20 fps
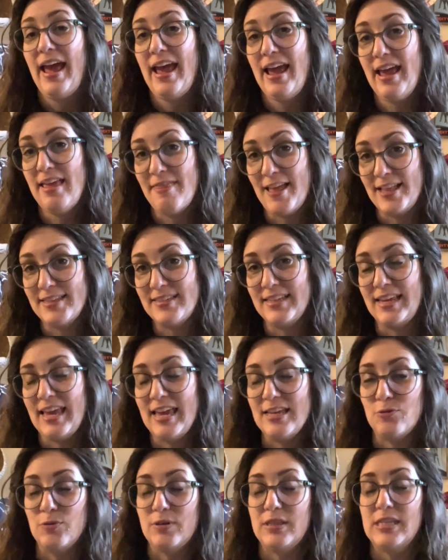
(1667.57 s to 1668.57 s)
And that's the
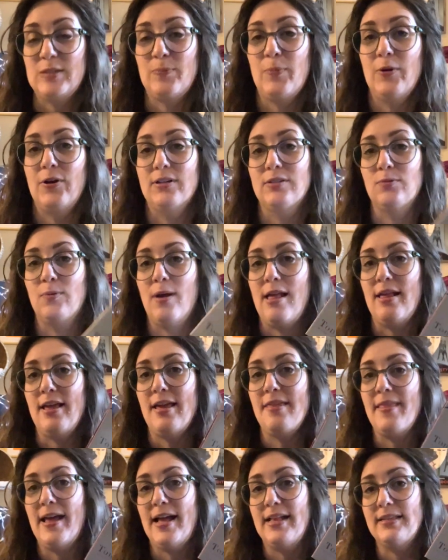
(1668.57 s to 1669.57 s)
case with this book as well.
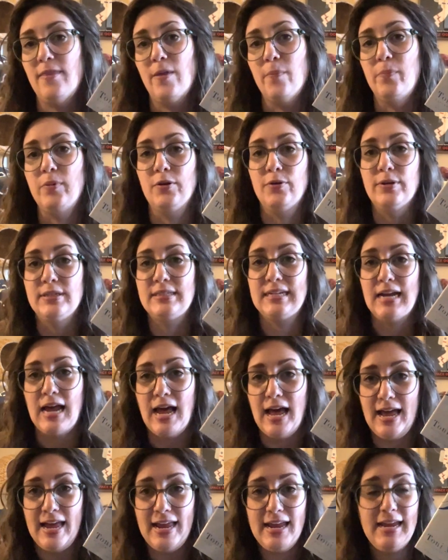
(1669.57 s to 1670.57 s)
And that's The Bluest
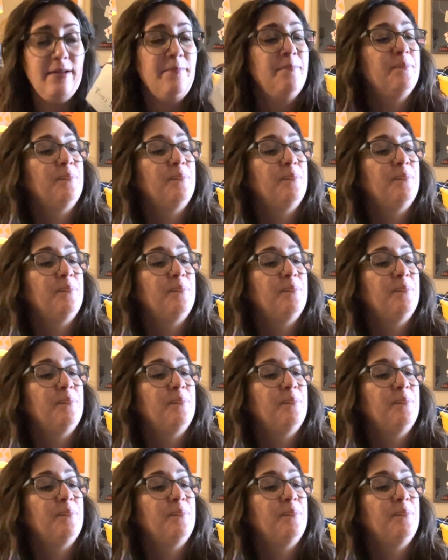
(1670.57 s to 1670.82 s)
Eye.